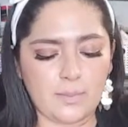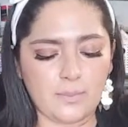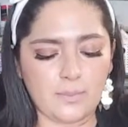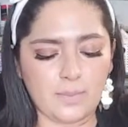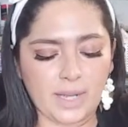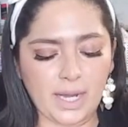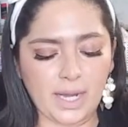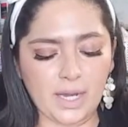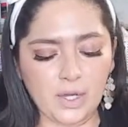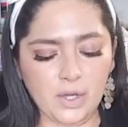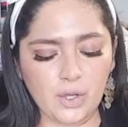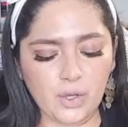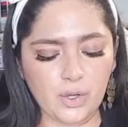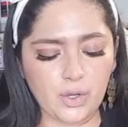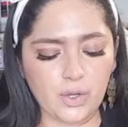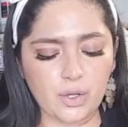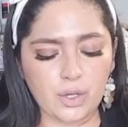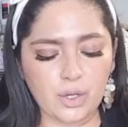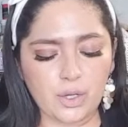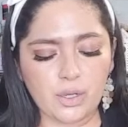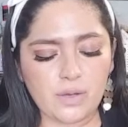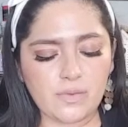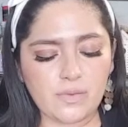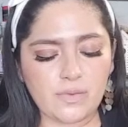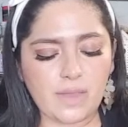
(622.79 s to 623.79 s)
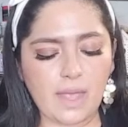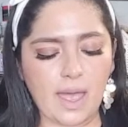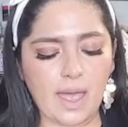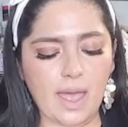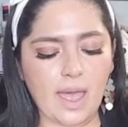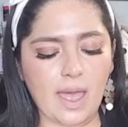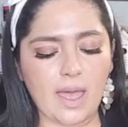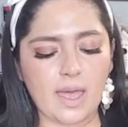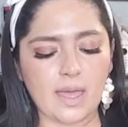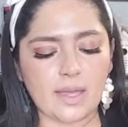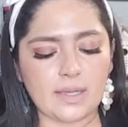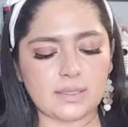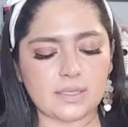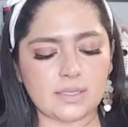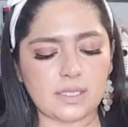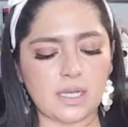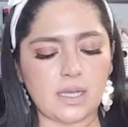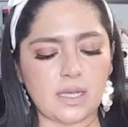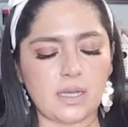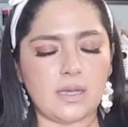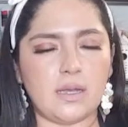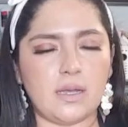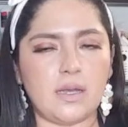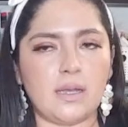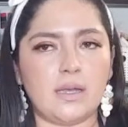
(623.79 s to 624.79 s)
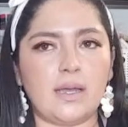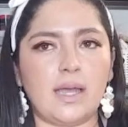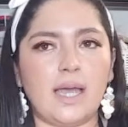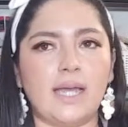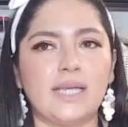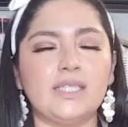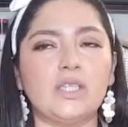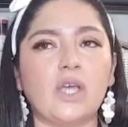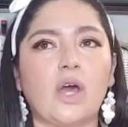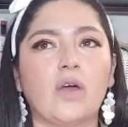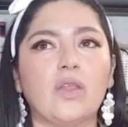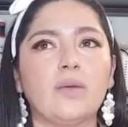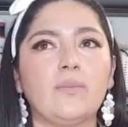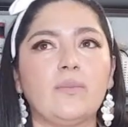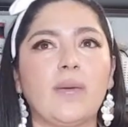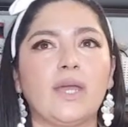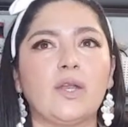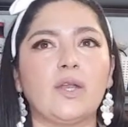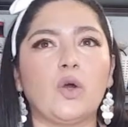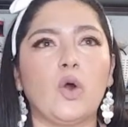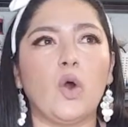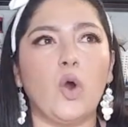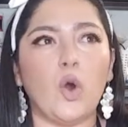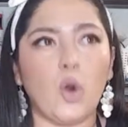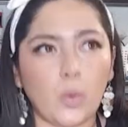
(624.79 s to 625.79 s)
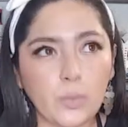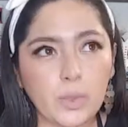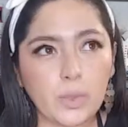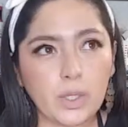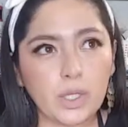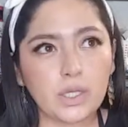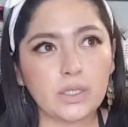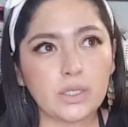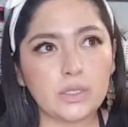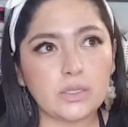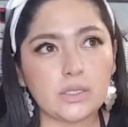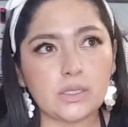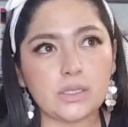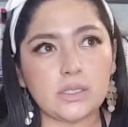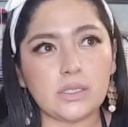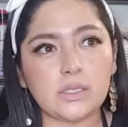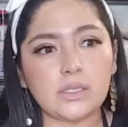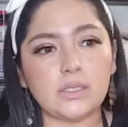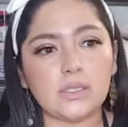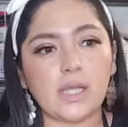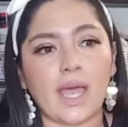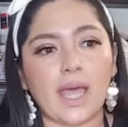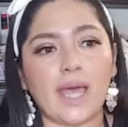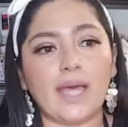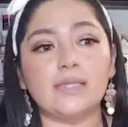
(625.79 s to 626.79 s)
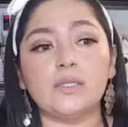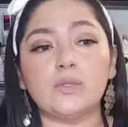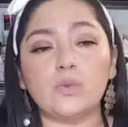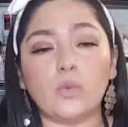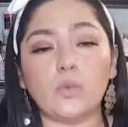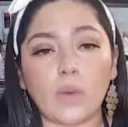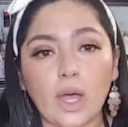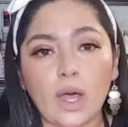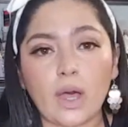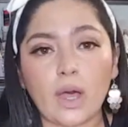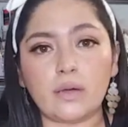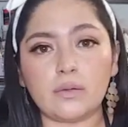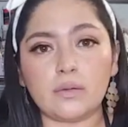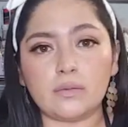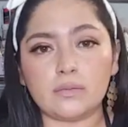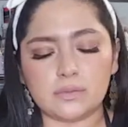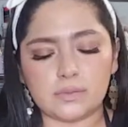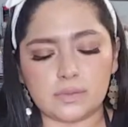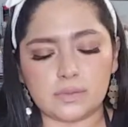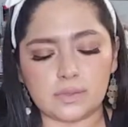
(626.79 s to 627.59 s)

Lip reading: But I heard that I saw them at Home Goods as well.